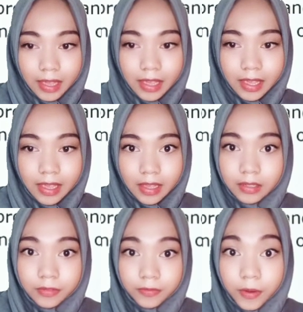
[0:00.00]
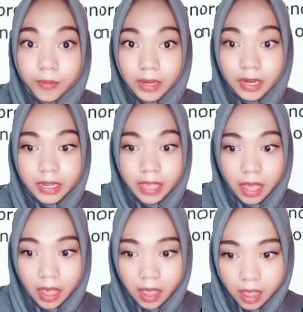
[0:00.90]
Okay, from
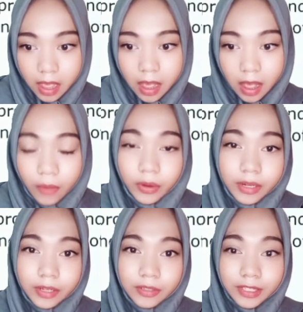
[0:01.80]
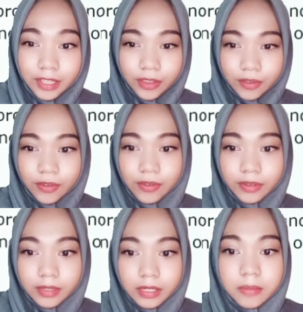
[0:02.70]
Nadya, I want to continue
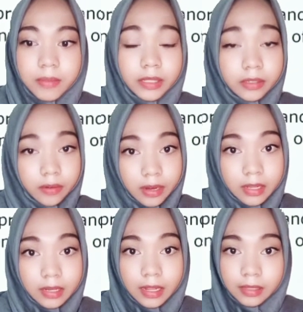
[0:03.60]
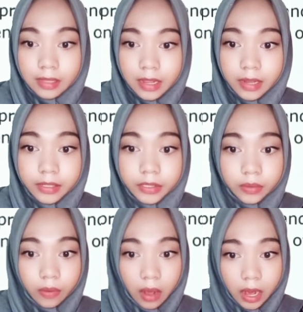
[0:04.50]
the material that Nadya
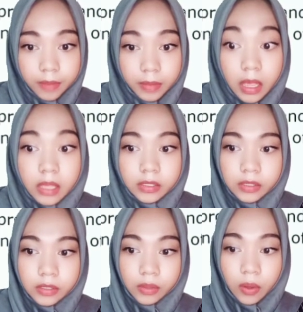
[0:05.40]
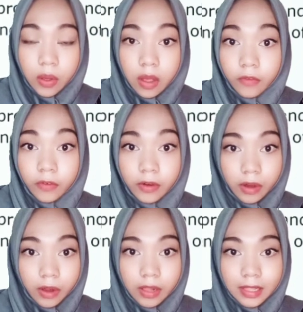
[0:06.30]
described. So,
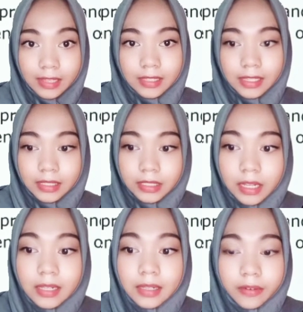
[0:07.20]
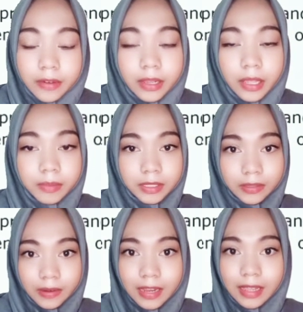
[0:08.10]
overall, essential green
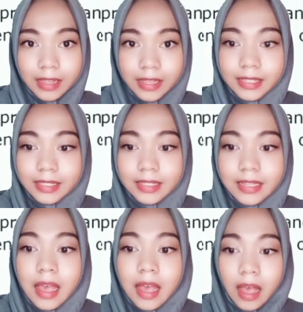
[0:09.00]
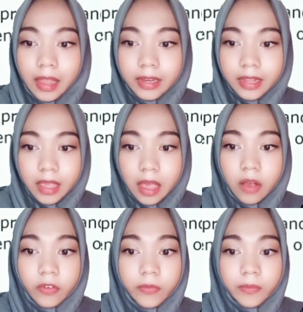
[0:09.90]
chemistry is the
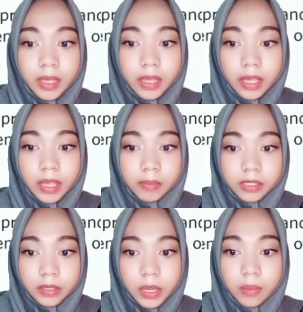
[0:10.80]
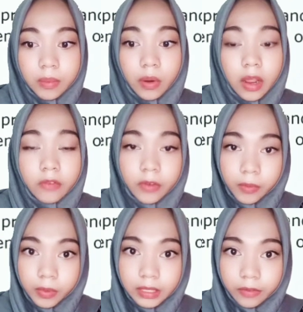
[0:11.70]
idea of making chemistry more
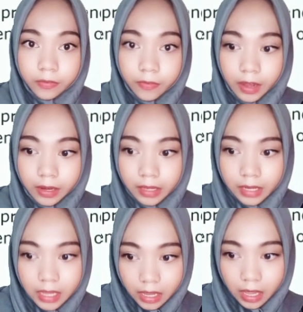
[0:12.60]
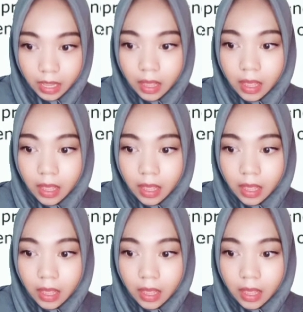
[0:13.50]
environmentally friendly